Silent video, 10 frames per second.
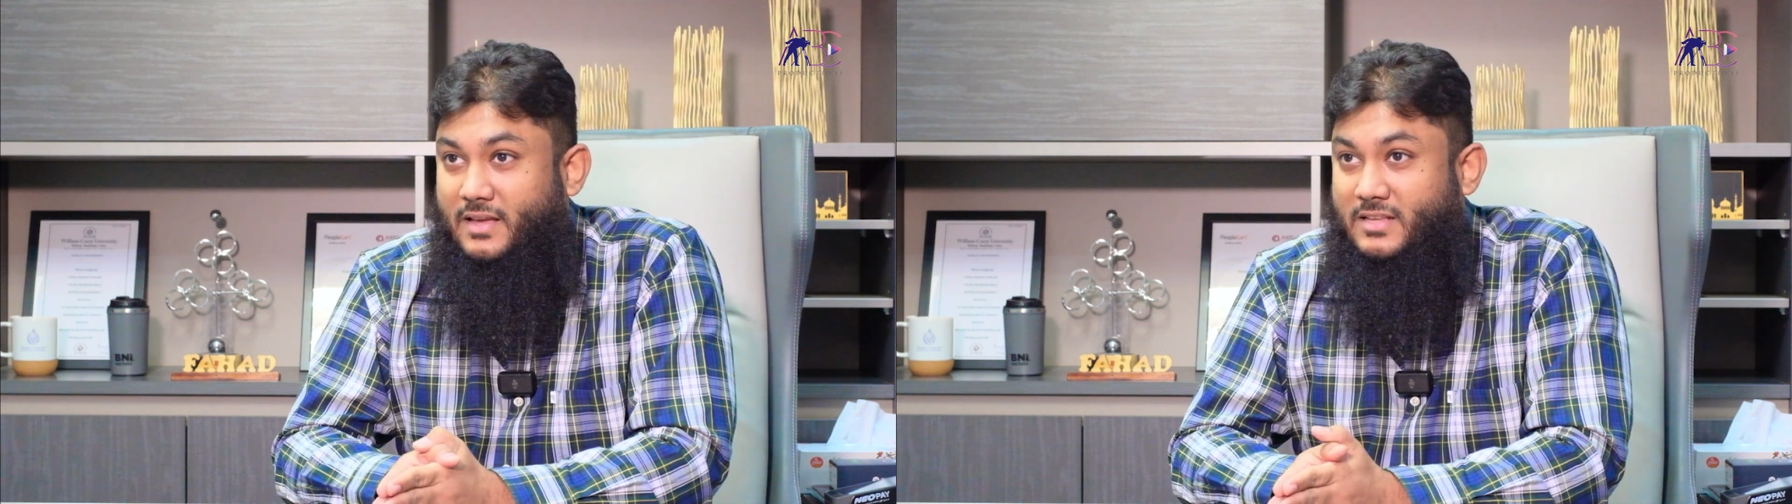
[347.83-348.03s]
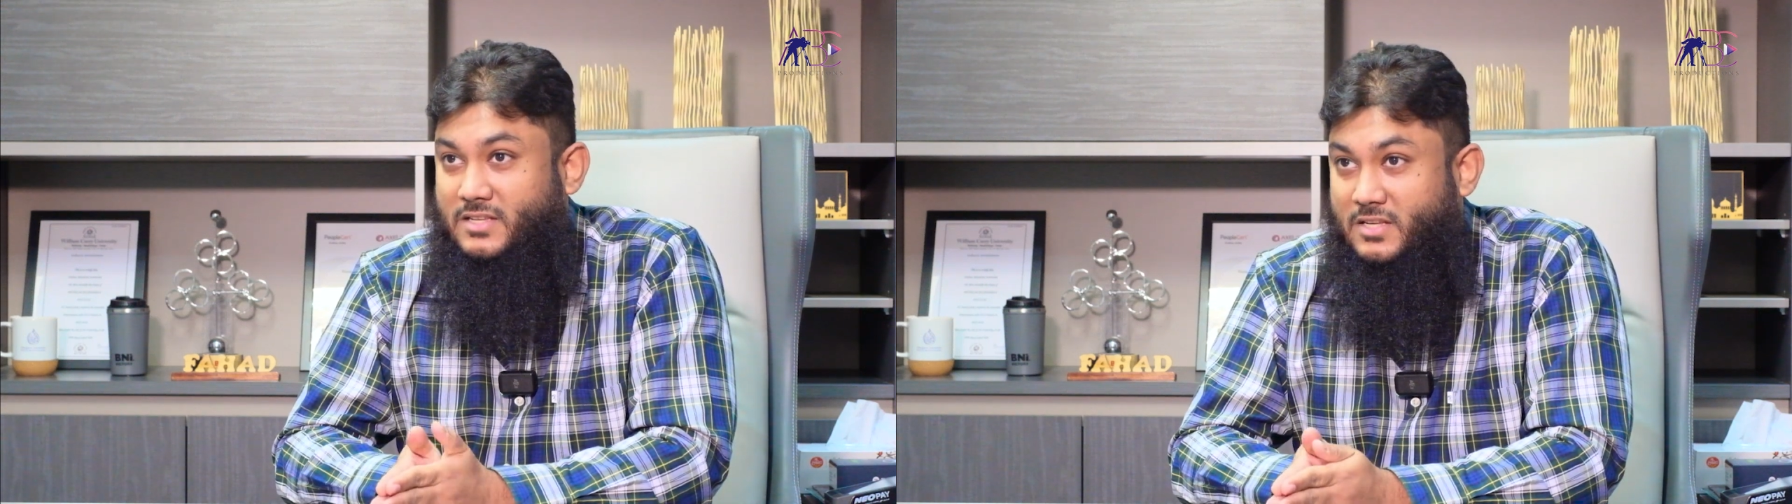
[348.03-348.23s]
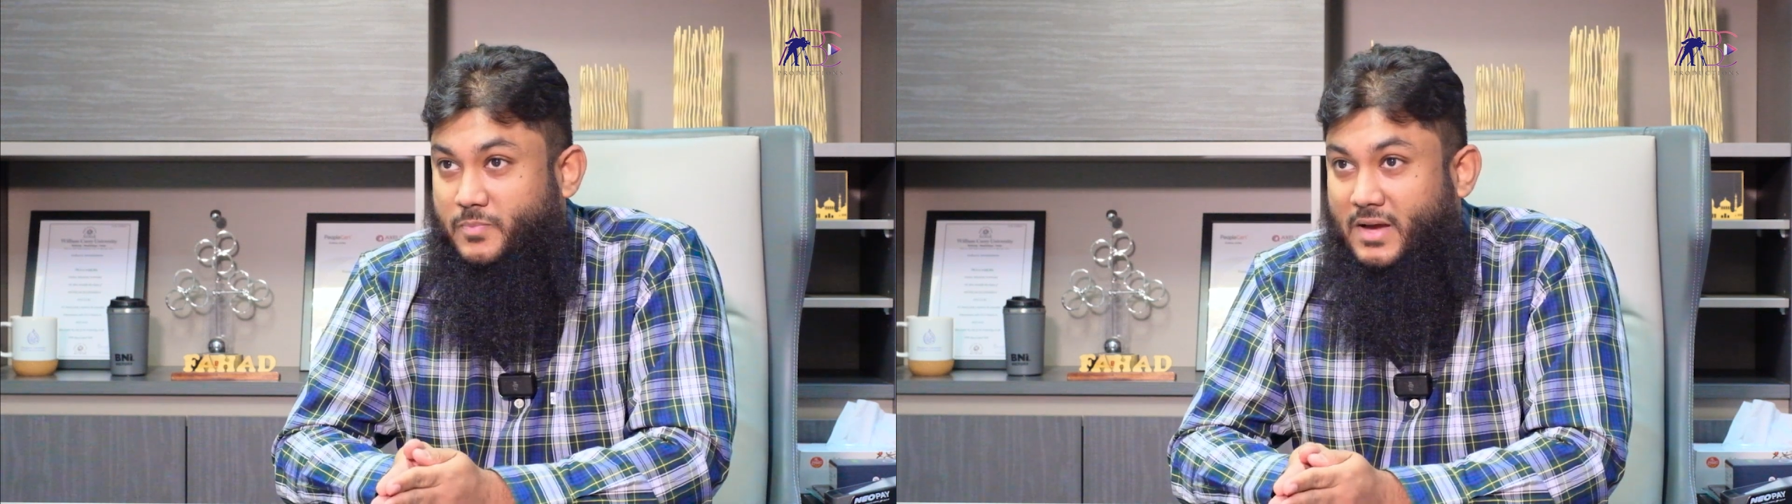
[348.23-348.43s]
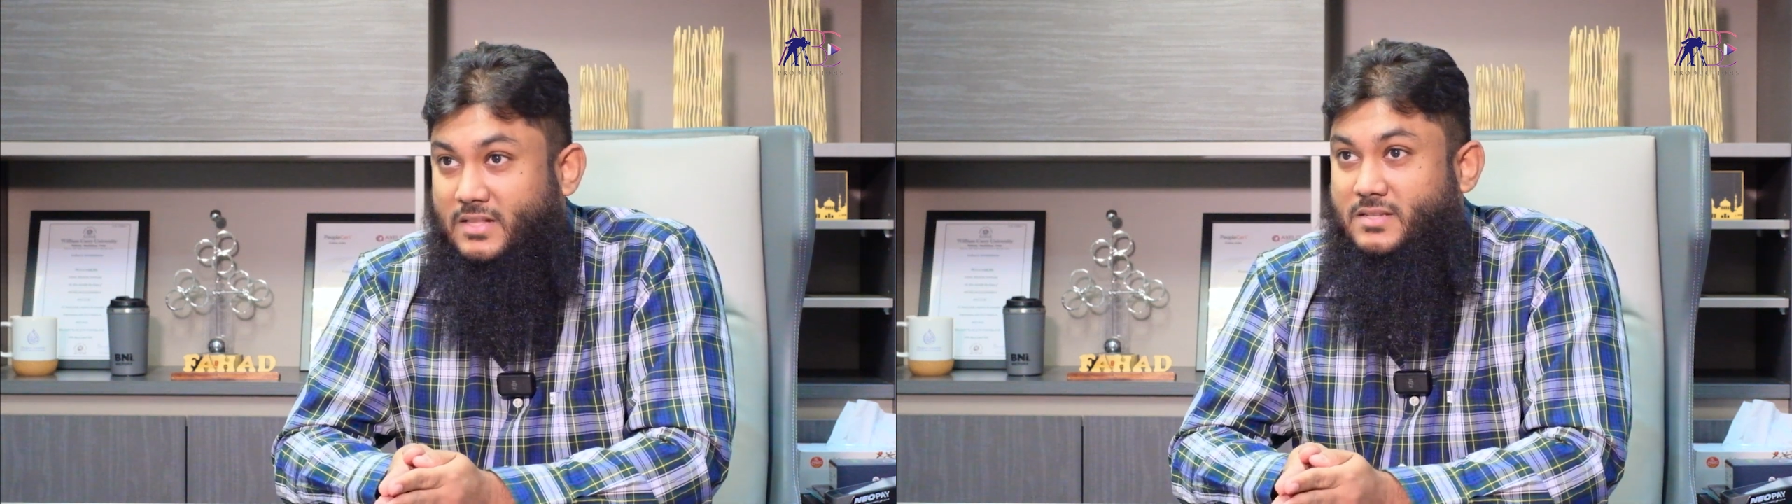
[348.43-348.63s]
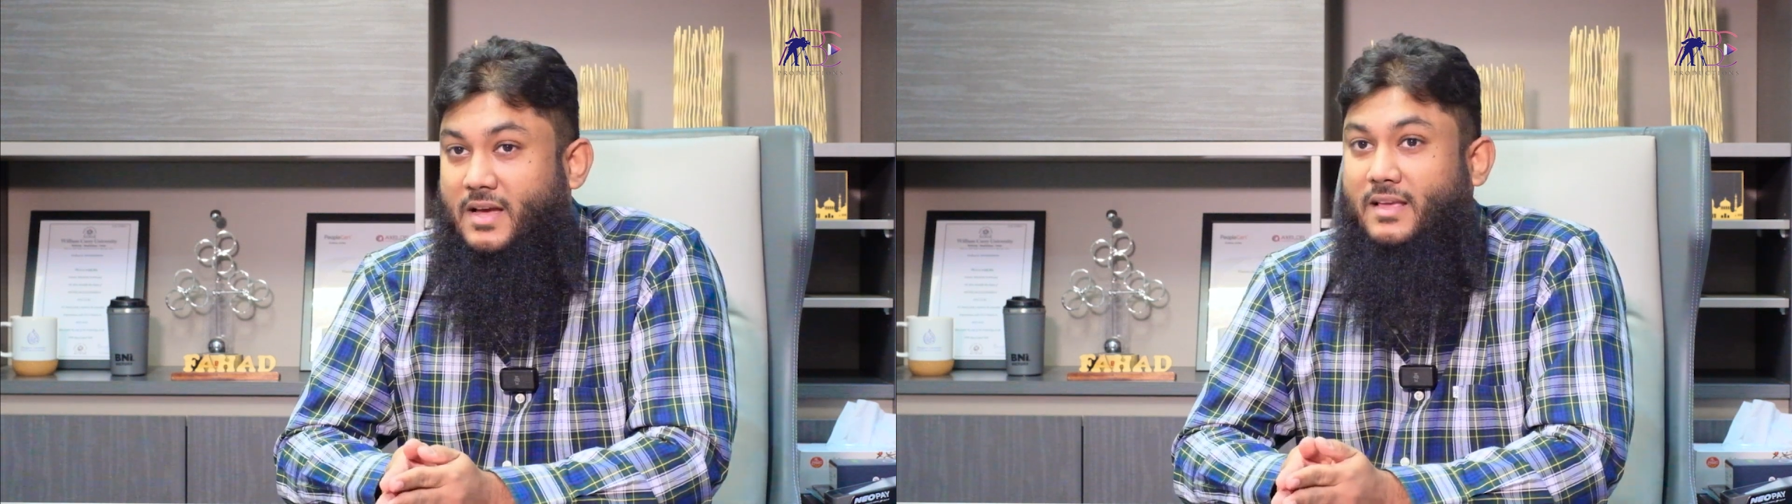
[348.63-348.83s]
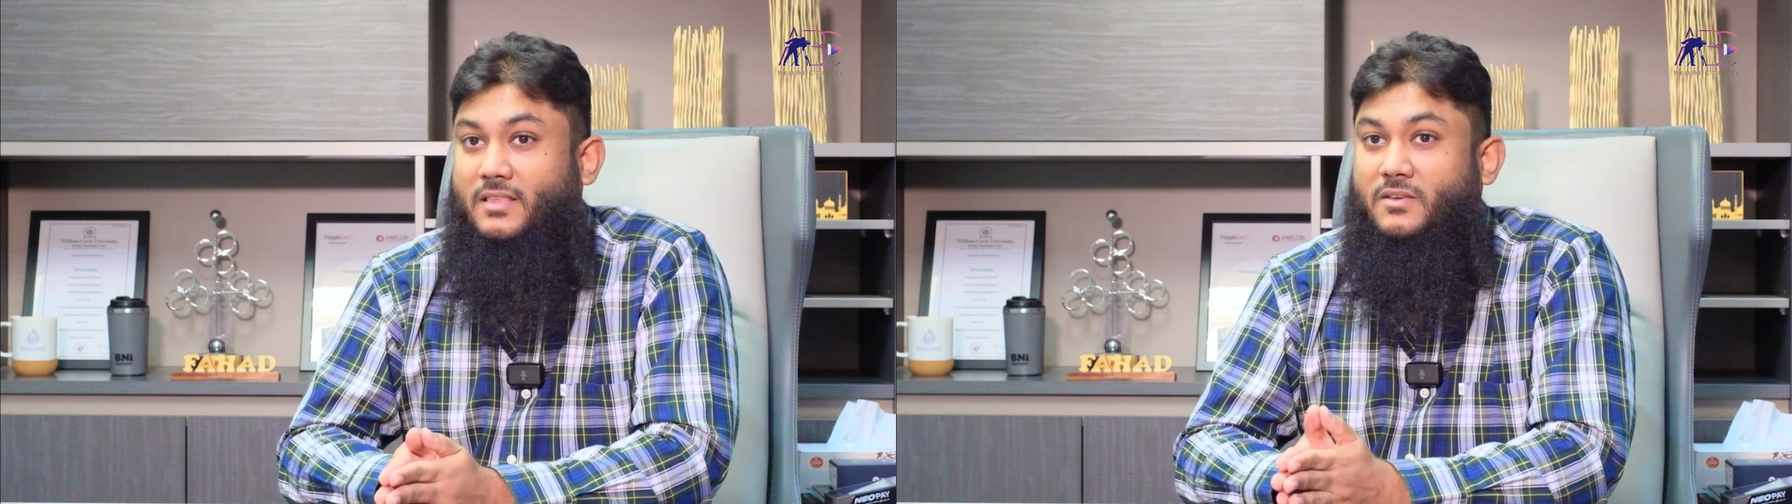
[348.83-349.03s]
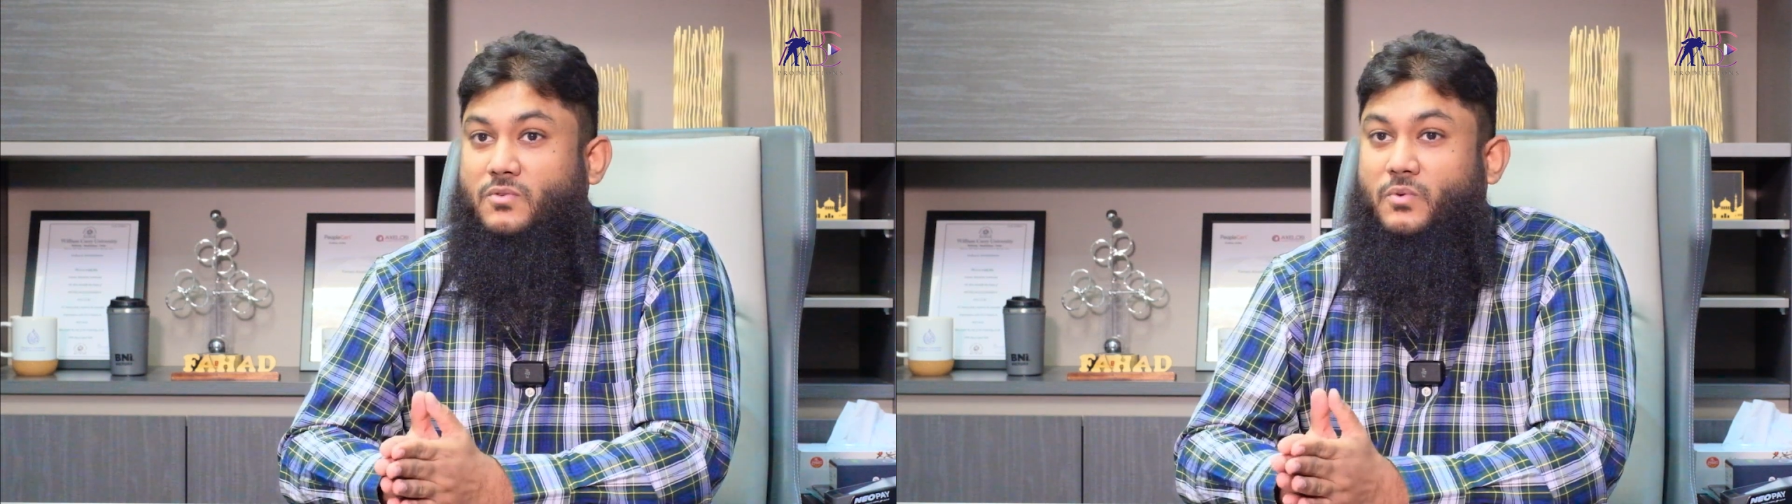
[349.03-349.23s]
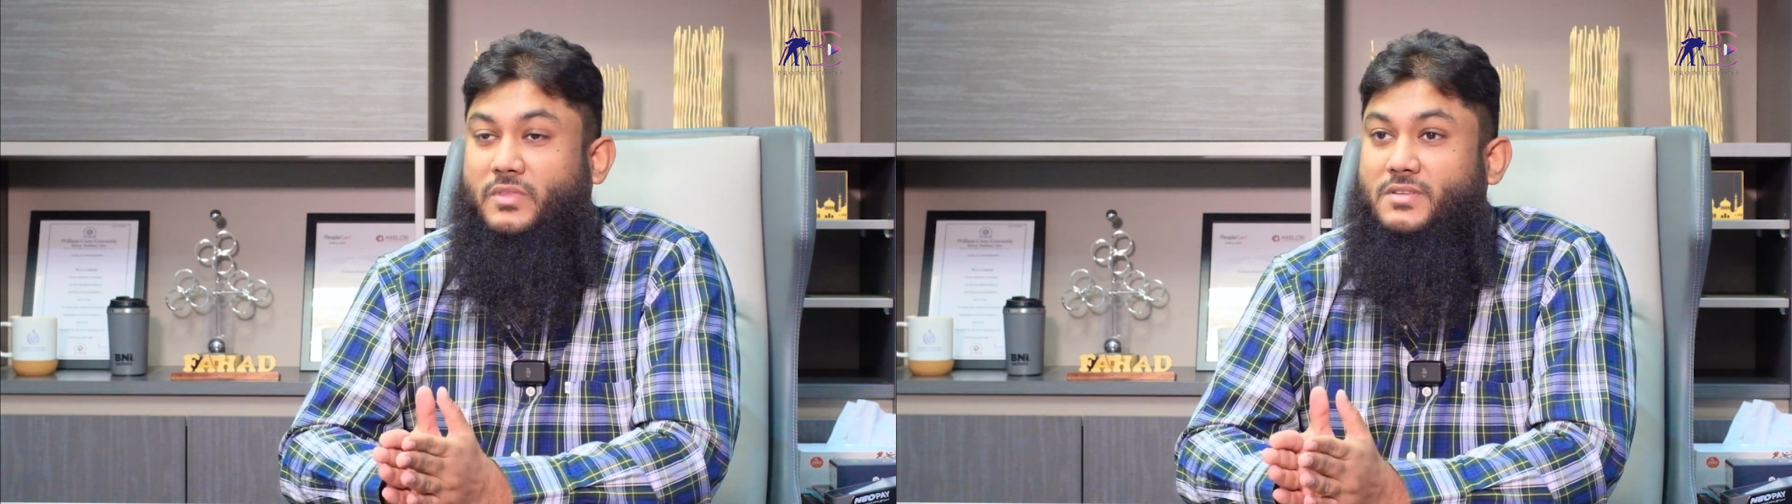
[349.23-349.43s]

as expats. I think so.